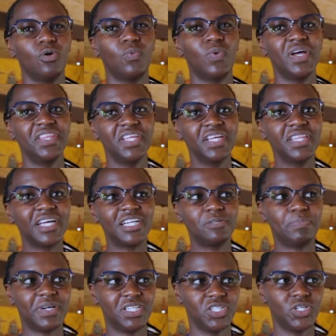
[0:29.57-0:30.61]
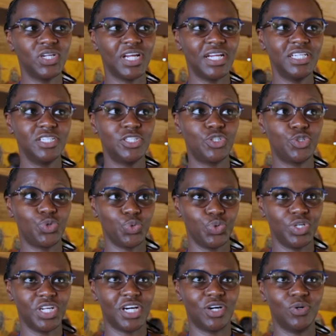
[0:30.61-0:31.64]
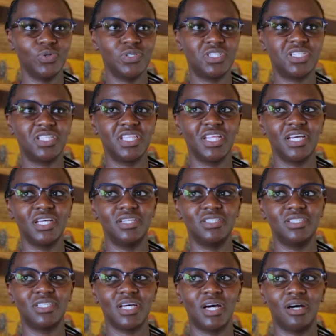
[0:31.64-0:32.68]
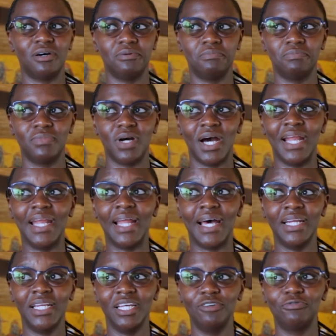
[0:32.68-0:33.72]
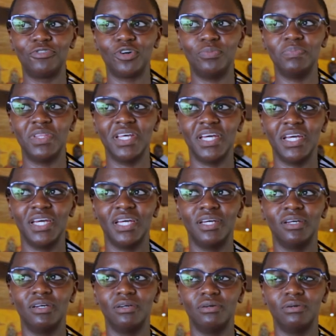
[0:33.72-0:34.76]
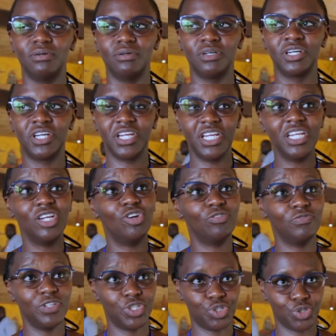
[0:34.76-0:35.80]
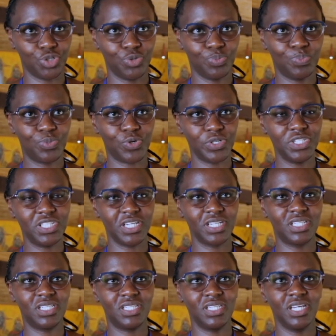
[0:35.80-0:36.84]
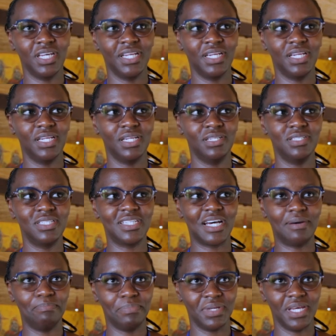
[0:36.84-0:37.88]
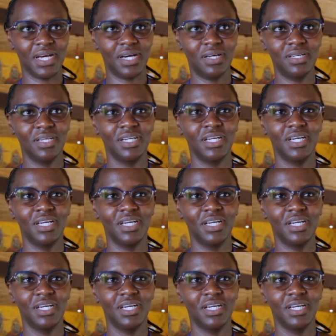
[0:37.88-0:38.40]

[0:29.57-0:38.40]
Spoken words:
One thing that particularly stood out, there is a learning from the green innovation projects in Zambia,